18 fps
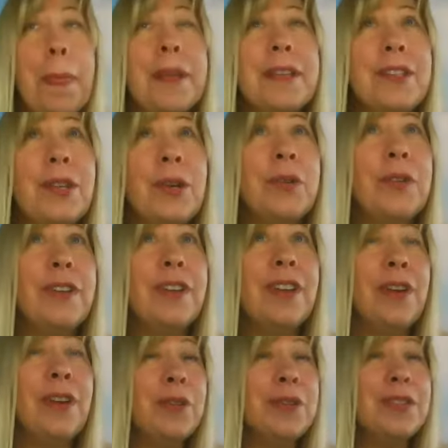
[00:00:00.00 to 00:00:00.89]
so
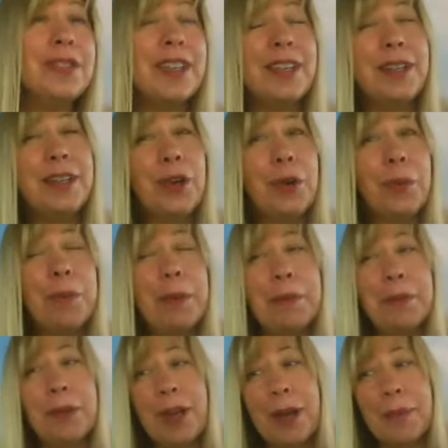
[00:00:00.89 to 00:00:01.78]
now you said,
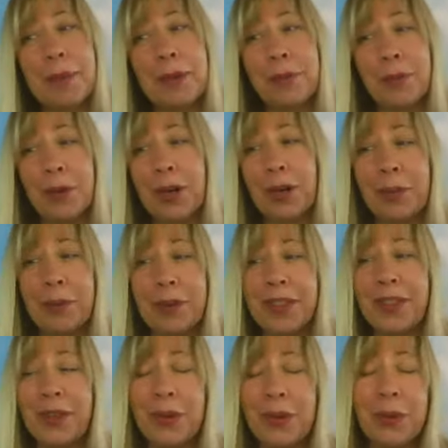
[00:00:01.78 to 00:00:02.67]
people come and work
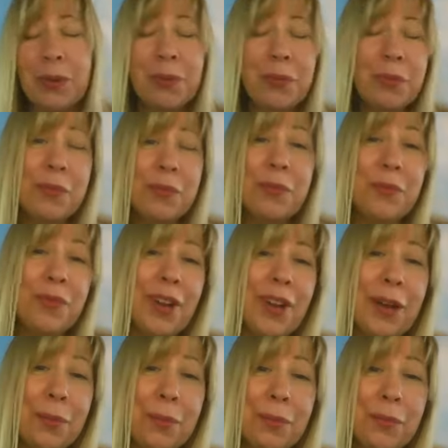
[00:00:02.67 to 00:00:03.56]
with you.
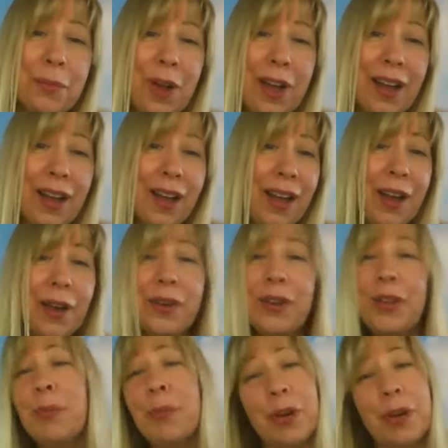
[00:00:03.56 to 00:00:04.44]
How
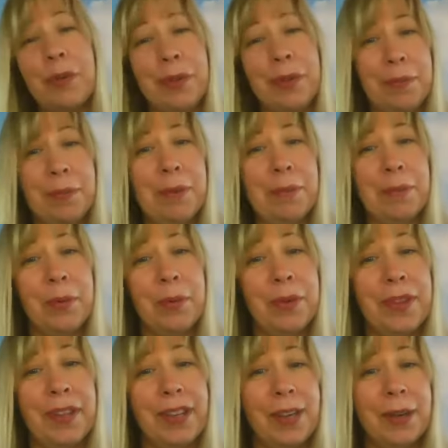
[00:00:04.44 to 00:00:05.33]
do you work with people
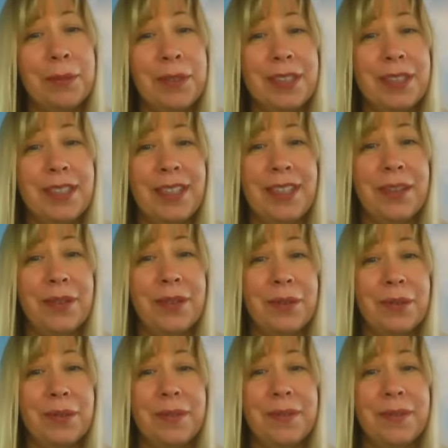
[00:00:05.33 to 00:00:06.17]
when they come to see you?